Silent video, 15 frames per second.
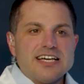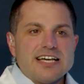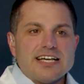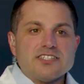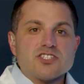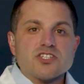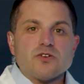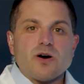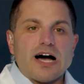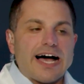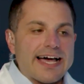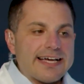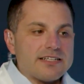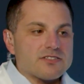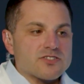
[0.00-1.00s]
And so
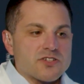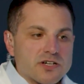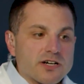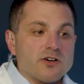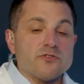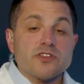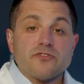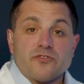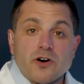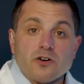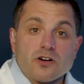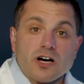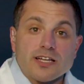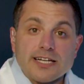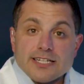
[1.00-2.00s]
I took over the phone
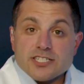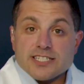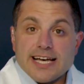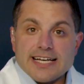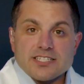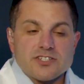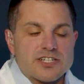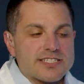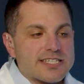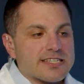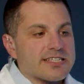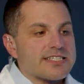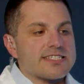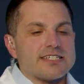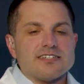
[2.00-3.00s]
call and I just asked her, I said,
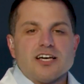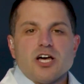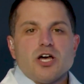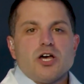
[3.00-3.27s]
listen,